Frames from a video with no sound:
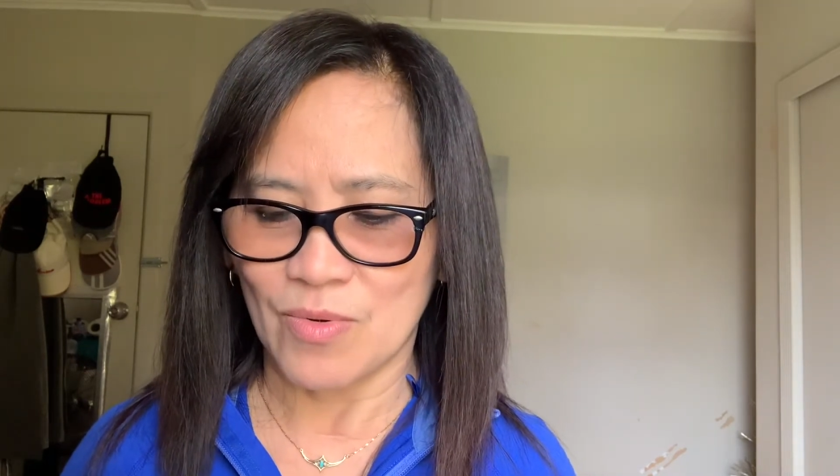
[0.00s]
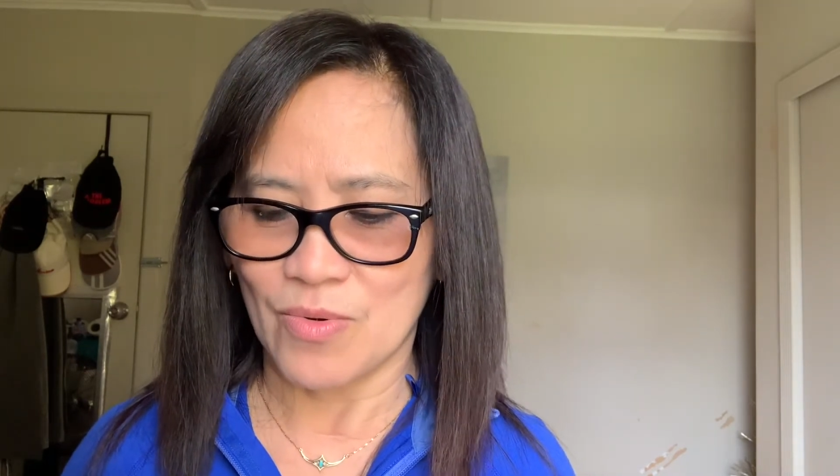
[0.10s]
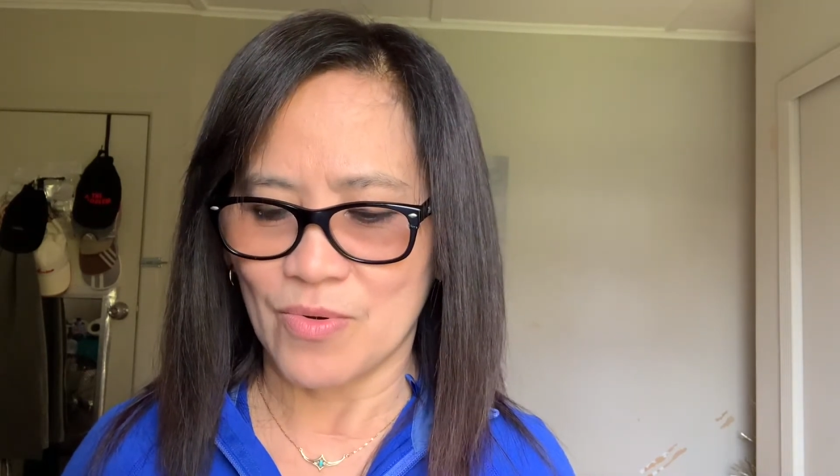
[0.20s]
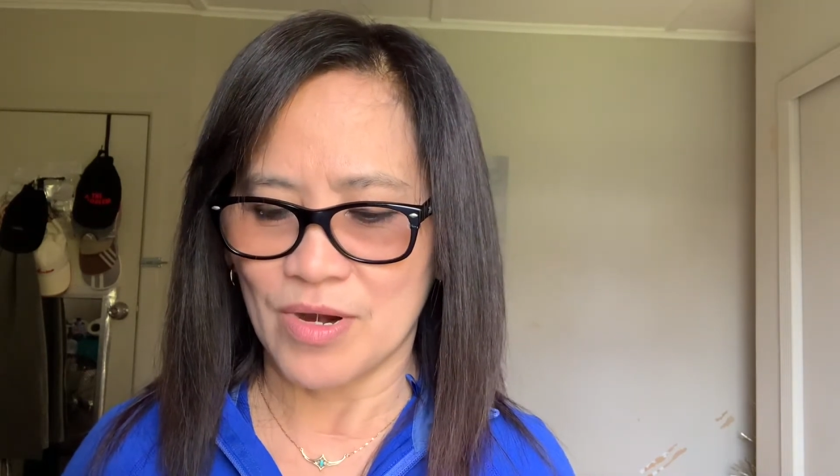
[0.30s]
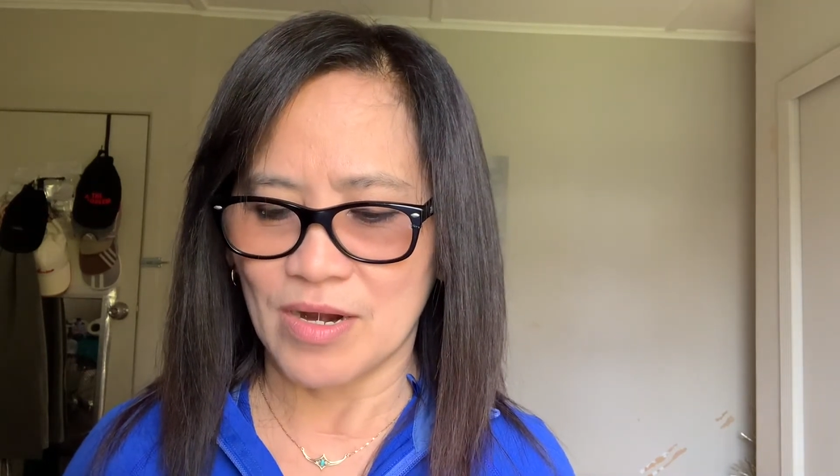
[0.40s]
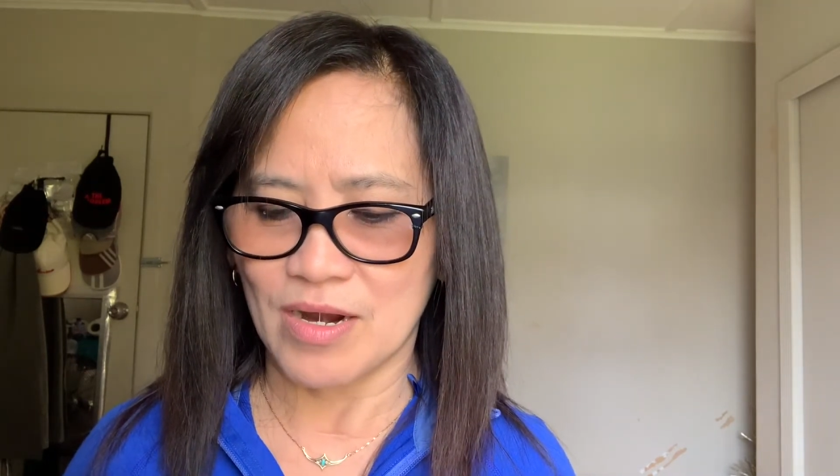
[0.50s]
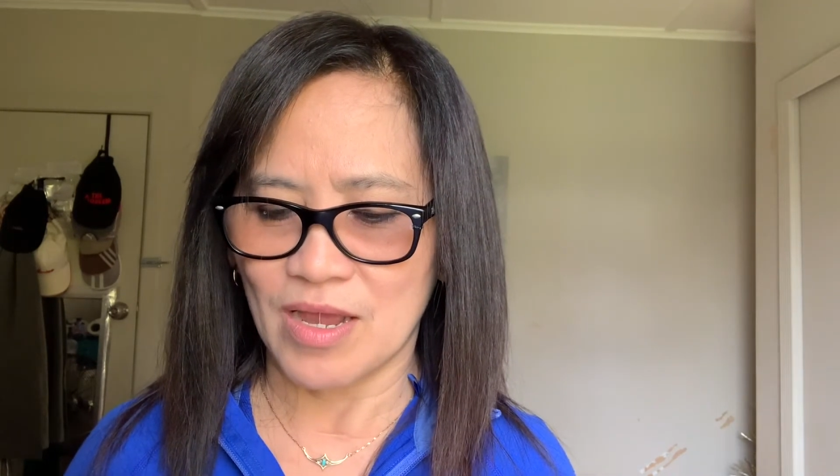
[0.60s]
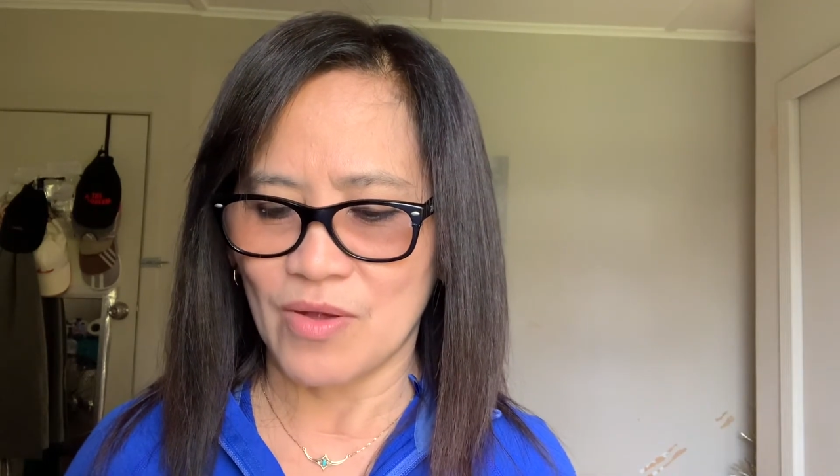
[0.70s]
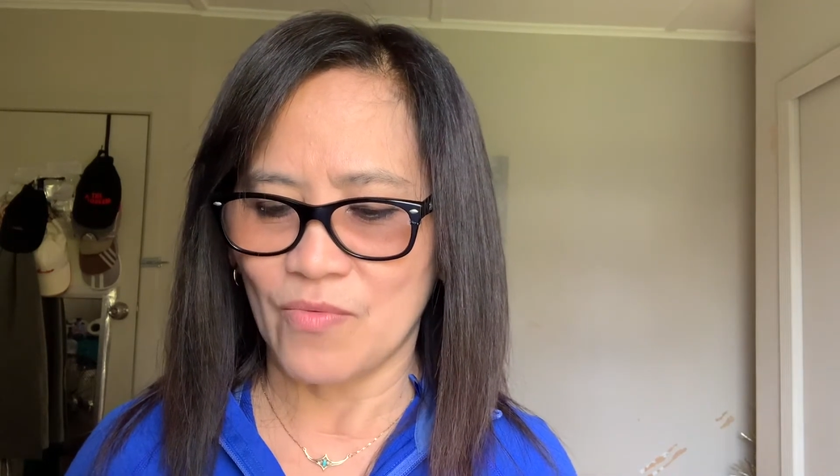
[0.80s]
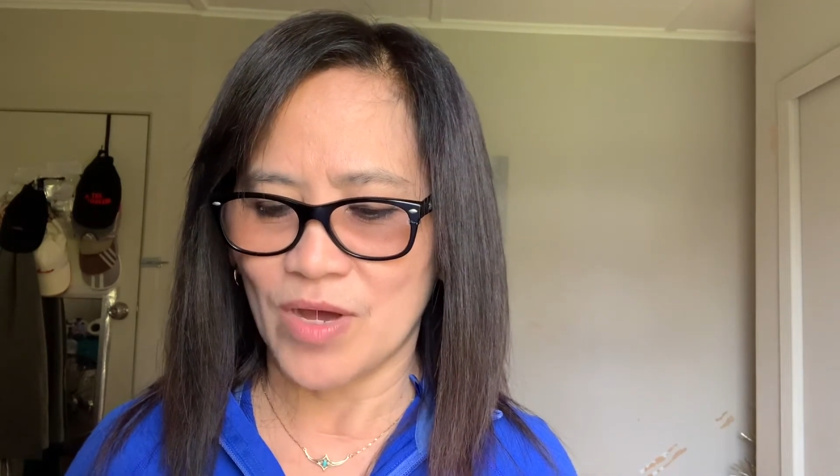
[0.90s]
Or,
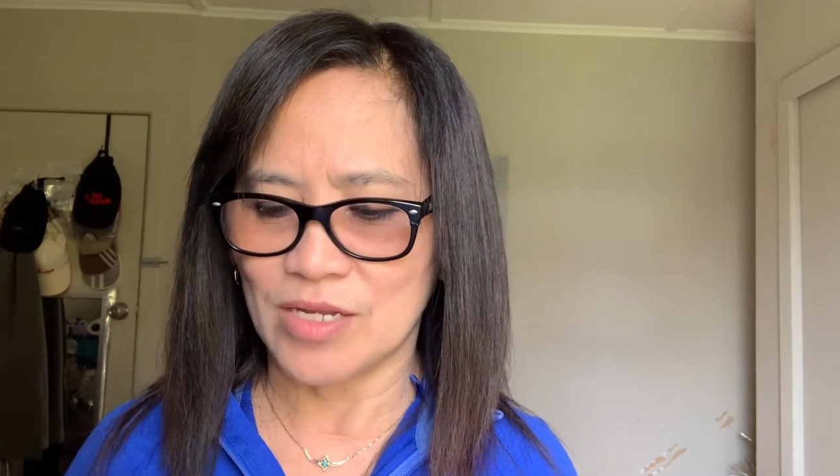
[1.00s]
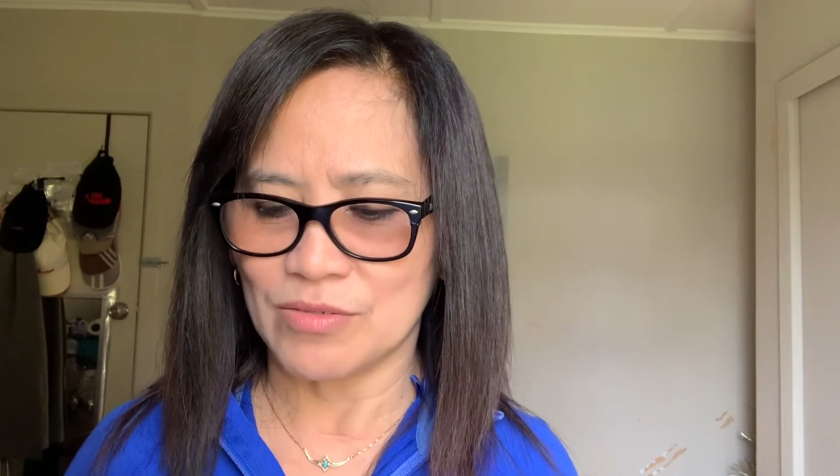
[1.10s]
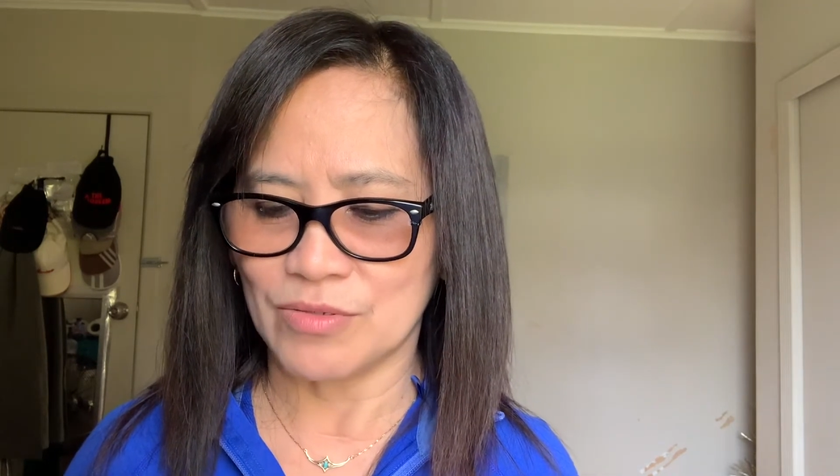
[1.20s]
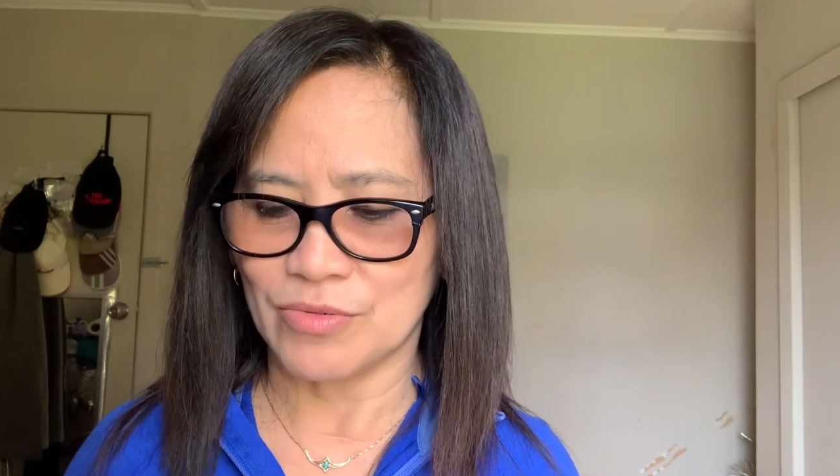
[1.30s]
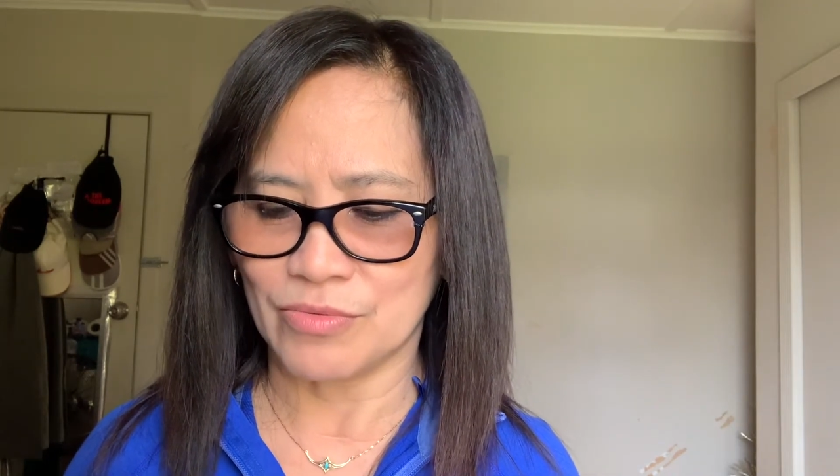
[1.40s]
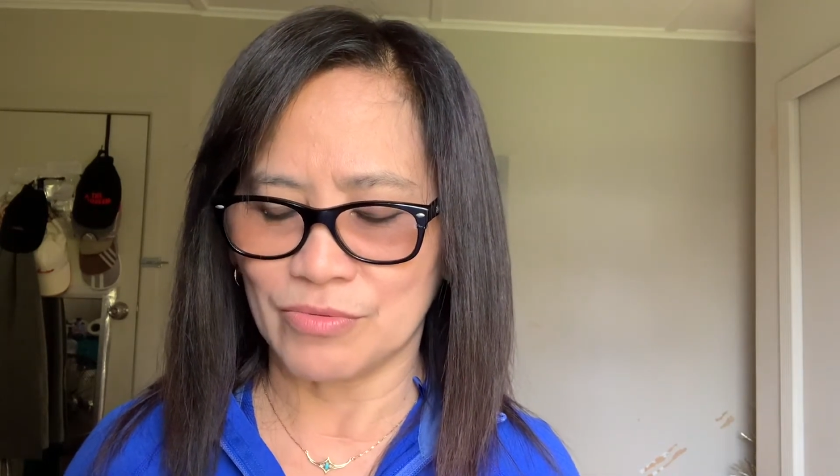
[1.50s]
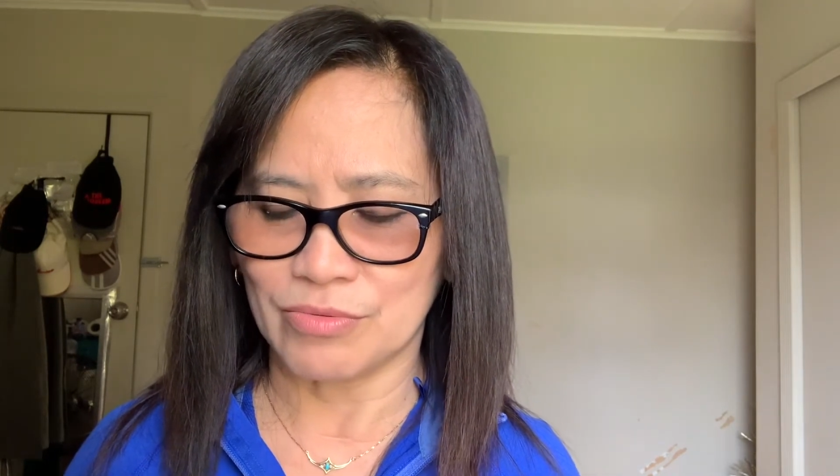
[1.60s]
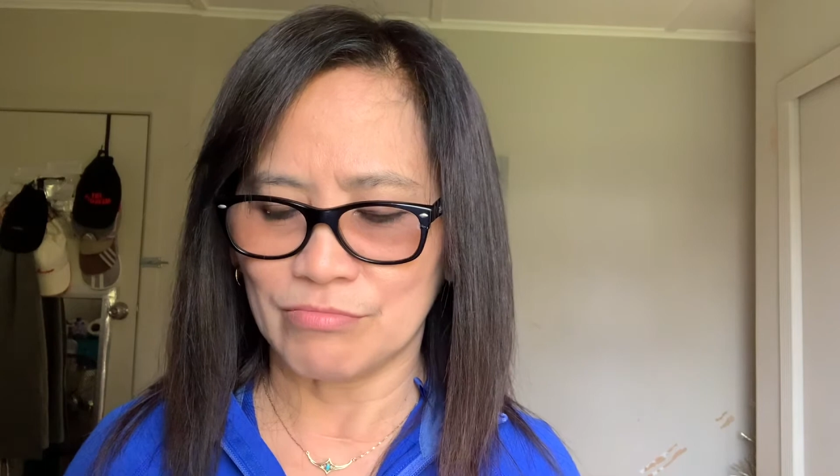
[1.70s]
I want to...